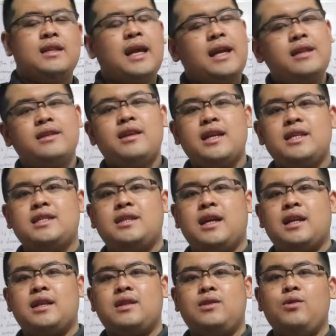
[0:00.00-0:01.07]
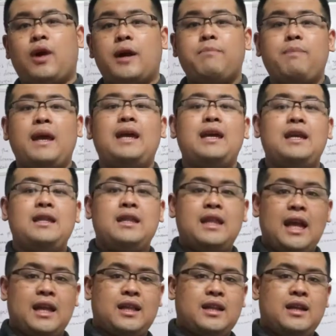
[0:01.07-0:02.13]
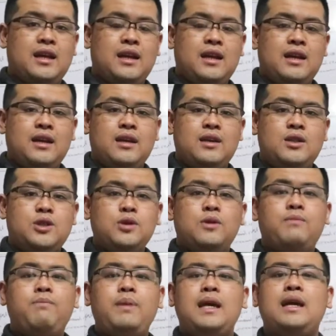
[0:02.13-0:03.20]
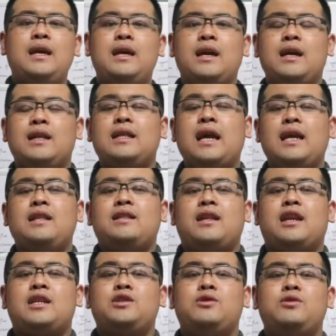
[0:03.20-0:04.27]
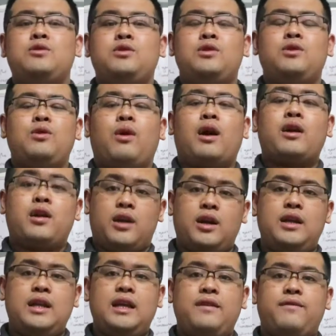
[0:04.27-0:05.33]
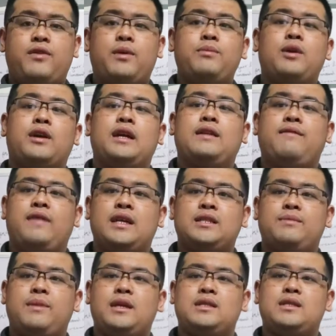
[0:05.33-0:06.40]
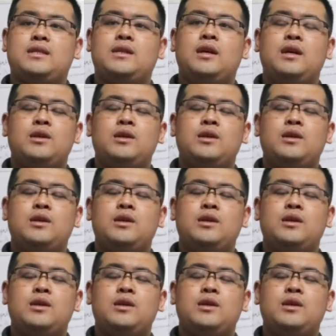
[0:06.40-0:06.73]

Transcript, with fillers: The interest that you are paying in debt should be the interest you are earning from your investments.